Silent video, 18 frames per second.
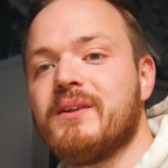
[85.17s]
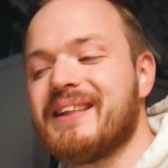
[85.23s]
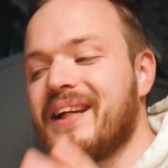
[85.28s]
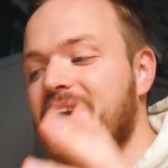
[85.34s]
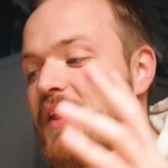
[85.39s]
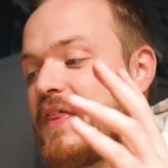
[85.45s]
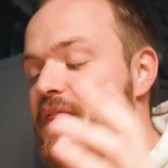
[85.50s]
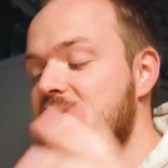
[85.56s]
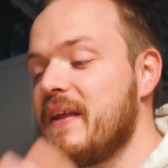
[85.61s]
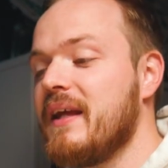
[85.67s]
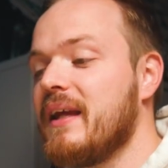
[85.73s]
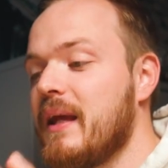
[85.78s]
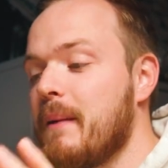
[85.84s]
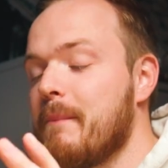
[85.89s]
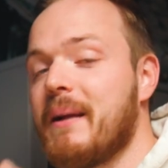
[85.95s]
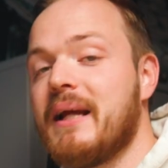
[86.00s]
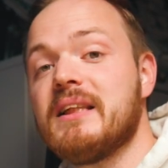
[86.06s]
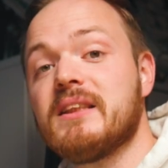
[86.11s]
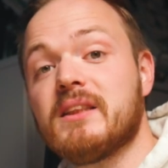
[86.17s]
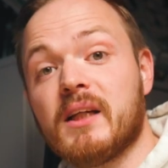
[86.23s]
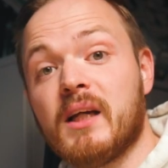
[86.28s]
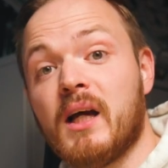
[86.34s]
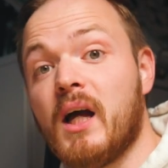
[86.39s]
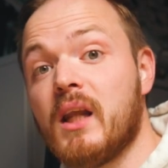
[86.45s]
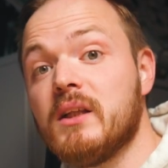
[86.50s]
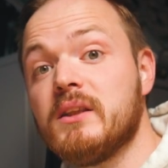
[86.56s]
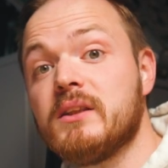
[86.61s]
And I think it makes the
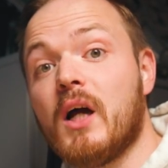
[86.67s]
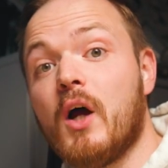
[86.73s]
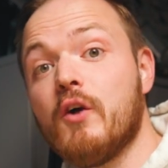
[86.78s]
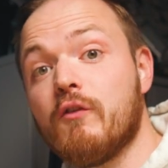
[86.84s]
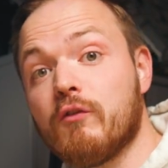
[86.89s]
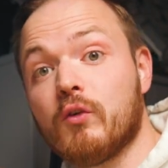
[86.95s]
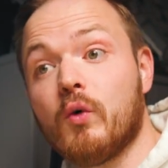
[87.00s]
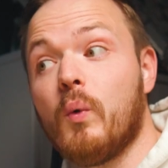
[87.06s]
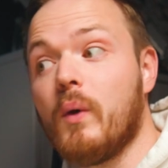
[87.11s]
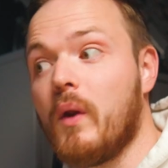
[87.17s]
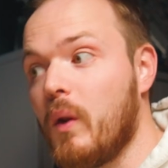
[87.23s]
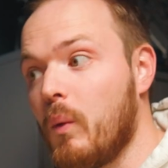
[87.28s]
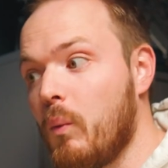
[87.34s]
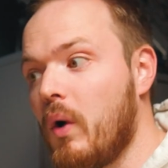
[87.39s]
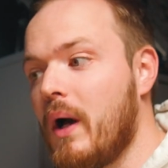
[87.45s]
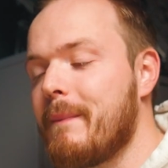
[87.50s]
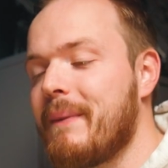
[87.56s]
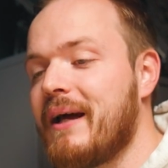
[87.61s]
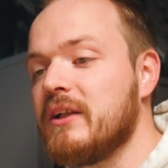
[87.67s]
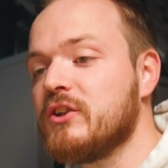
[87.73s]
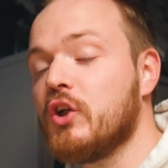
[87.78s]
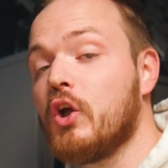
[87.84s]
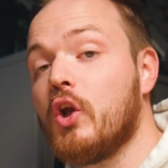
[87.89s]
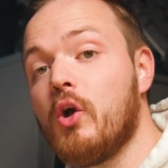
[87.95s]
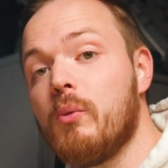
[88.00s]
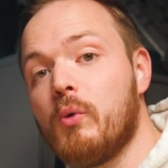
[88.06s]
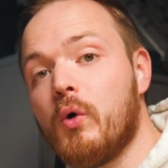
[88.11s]
colors overall and the white balance look a
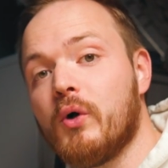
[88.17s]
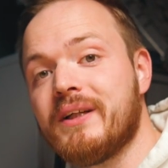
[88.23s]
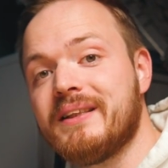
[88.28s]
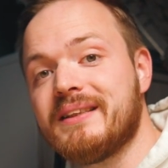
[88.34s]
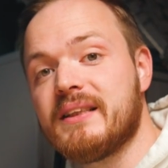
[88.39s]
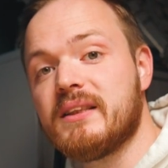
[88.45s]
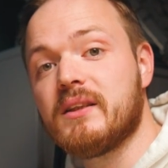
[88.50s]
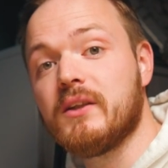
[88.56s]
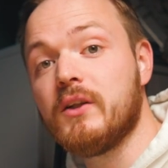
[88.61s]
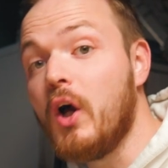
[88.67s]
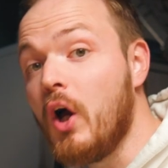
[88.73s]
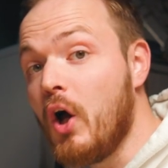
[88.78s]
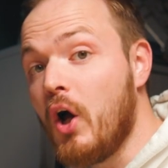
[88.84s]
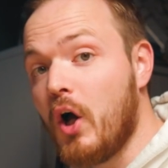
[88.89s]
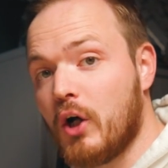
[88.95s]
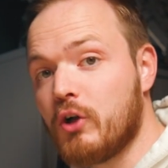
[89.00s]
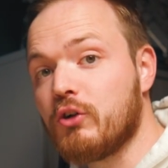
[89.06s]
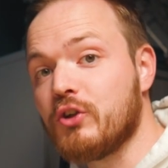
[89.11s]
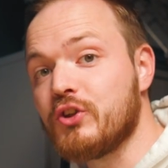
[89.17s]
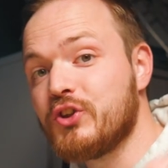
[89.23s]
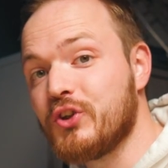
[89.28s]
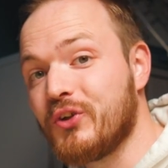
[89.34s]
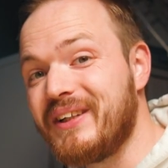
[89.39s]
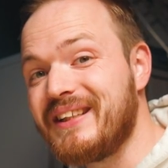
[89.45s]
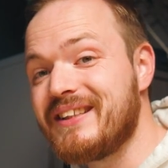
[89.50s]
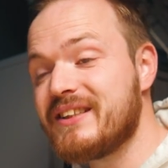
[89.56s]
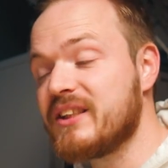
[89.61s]
lot more consistent across your
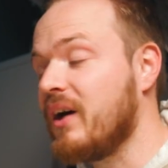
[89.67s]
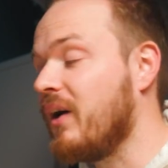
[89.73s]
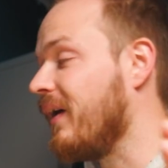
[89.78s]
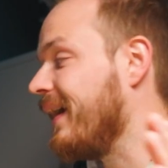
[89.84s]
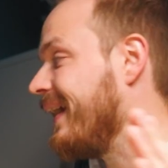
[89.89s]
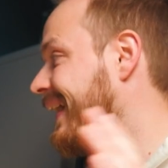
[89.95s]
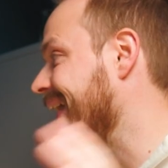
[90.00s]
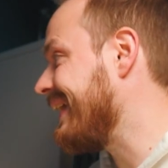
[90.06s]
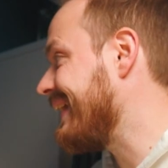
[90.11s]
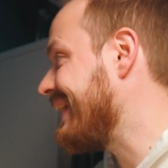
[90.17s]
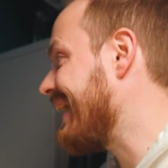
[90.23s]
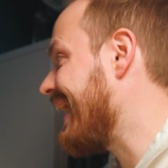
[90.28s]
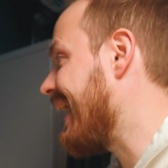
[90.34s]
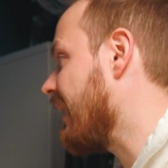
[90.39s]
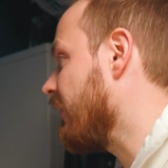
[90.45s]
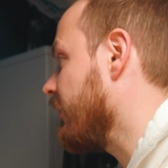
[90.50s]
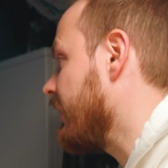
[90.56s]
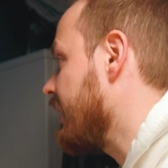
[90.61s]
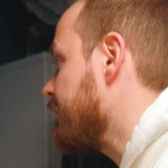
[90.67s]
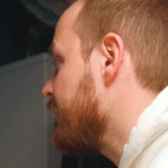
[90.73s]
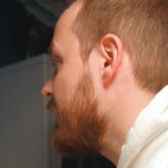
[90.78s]
entire gallery.